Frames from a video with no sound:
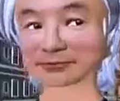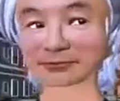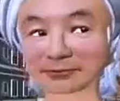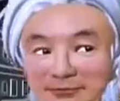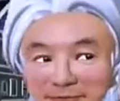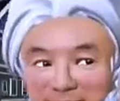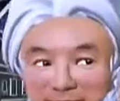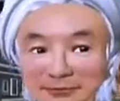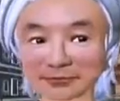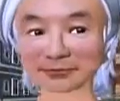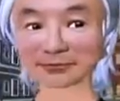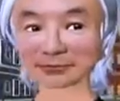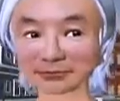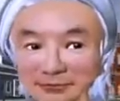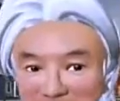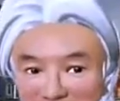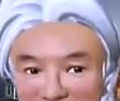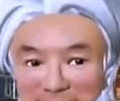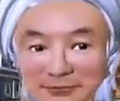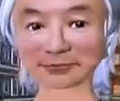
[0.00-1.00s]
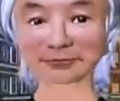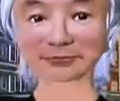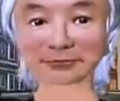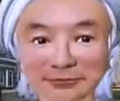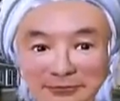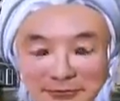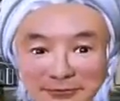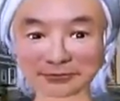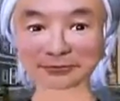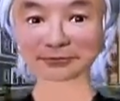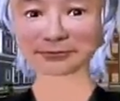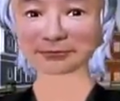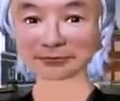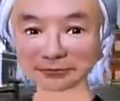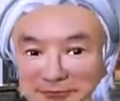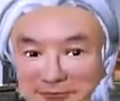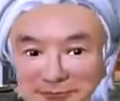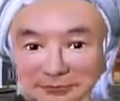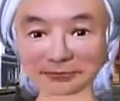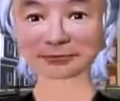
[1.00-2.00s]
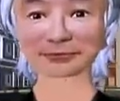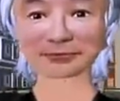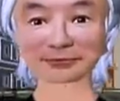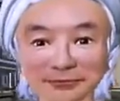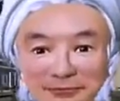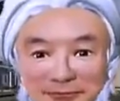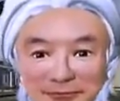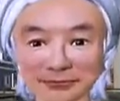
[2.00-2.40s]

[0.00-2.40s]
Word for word: I decided to lose a few years.